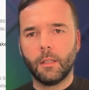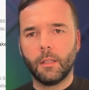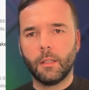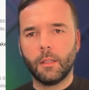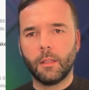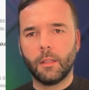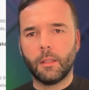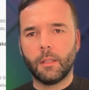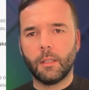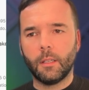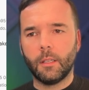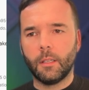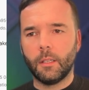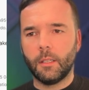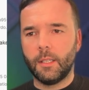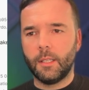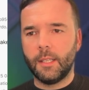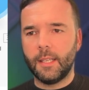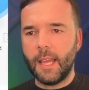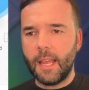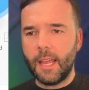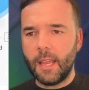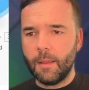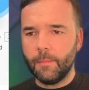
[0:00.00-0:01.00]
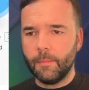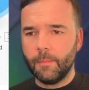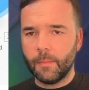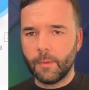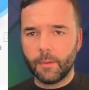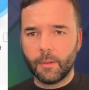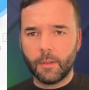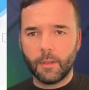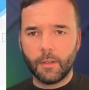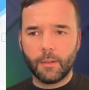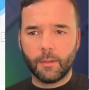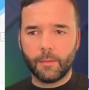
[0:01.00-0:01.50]
the name.
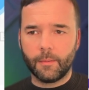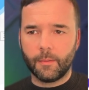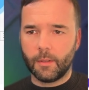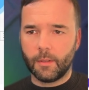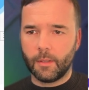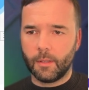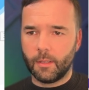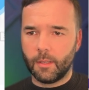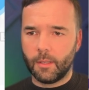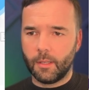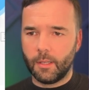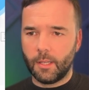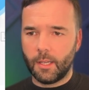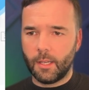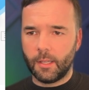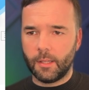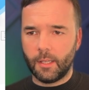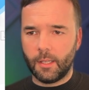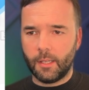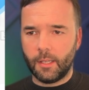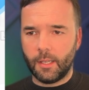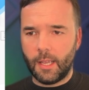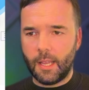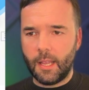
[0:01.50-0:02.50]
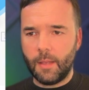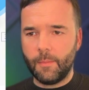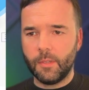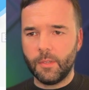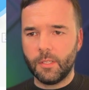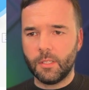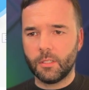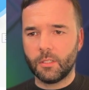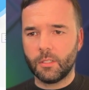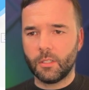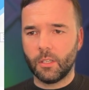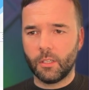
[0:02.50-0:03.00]
And then the
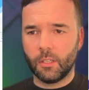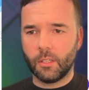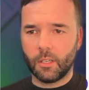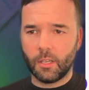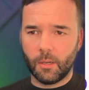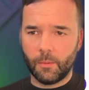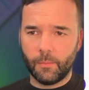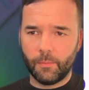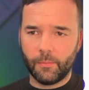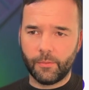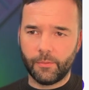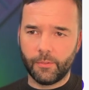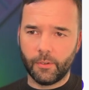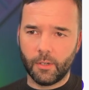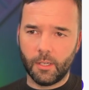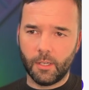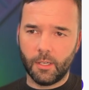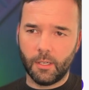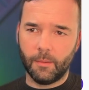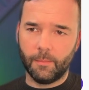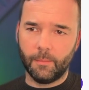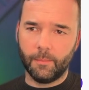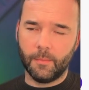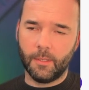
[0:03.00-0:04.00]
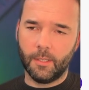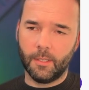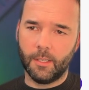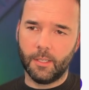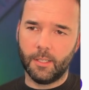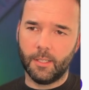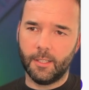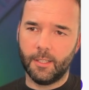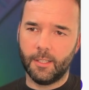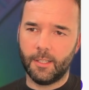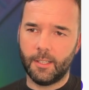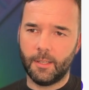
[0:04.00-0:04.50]
image is going to come from,
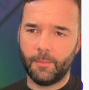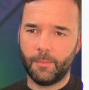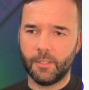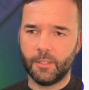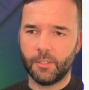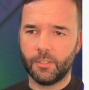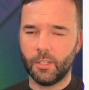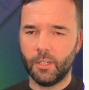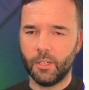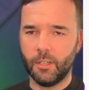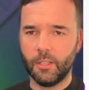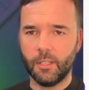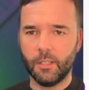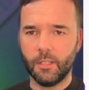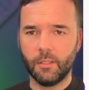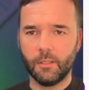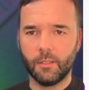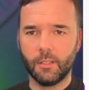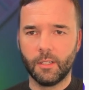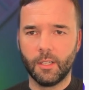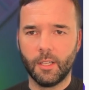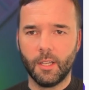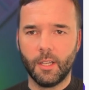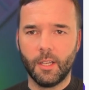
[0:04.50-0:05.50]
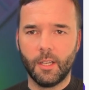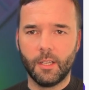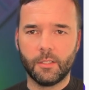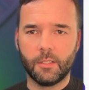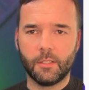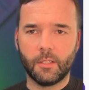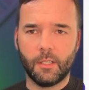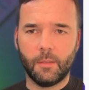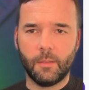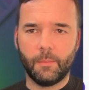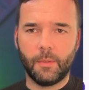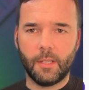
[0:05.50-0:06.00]
let me show you. It's
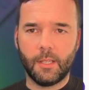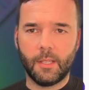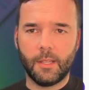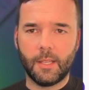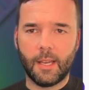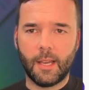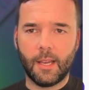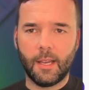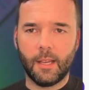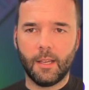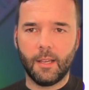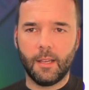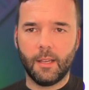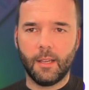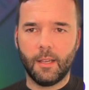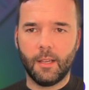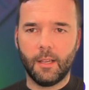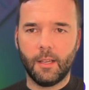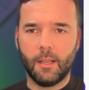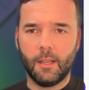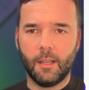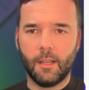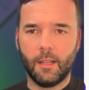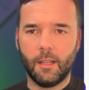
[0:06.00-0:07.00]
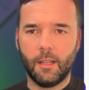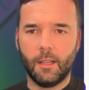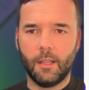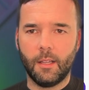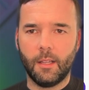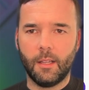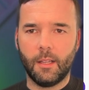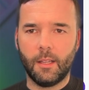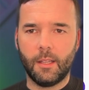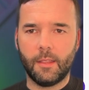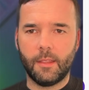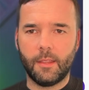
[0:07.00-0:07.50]
going to be that
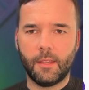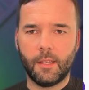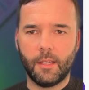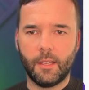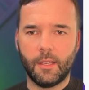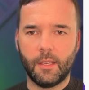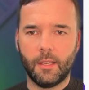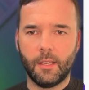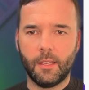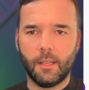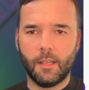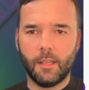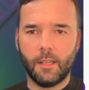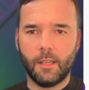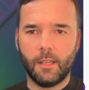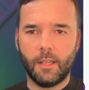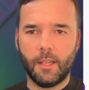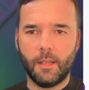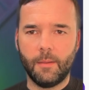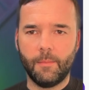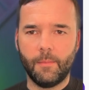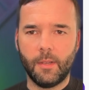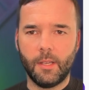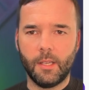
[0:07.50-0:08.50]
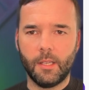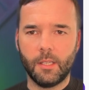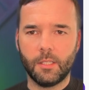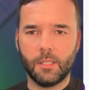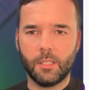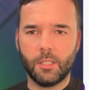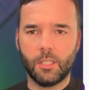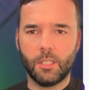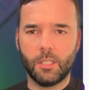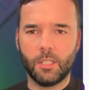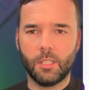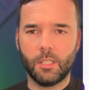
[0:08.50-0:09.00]
the
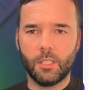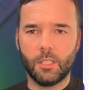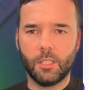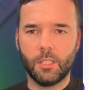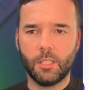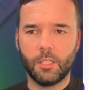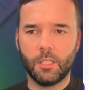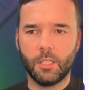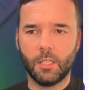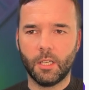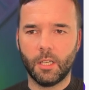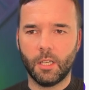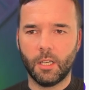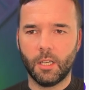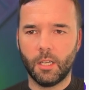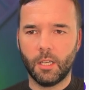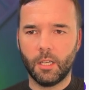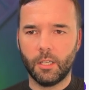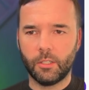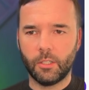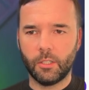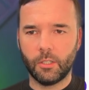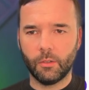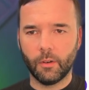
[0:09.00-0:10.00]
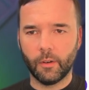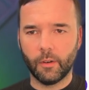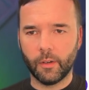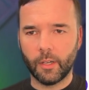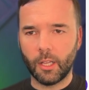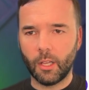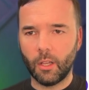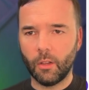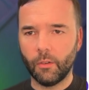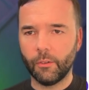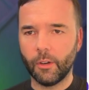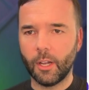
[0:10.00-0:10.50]
image
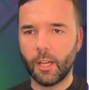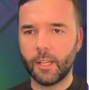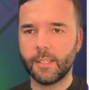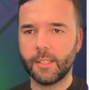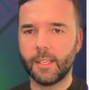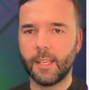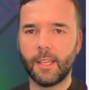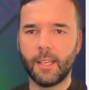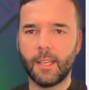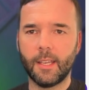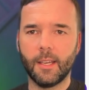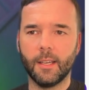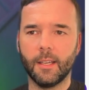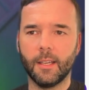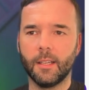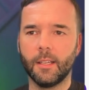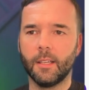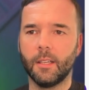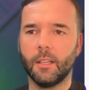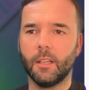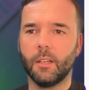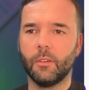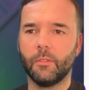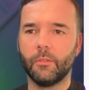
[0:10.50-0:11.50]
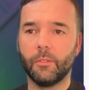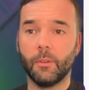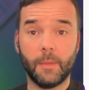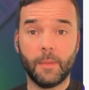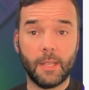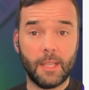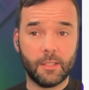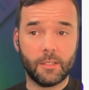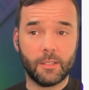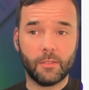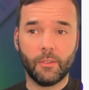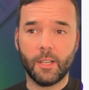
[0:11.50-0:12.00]
URL right here from the
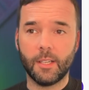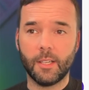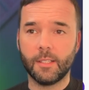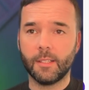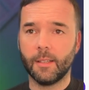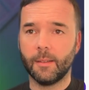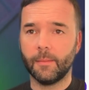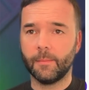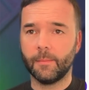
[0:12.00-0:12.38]
iterator.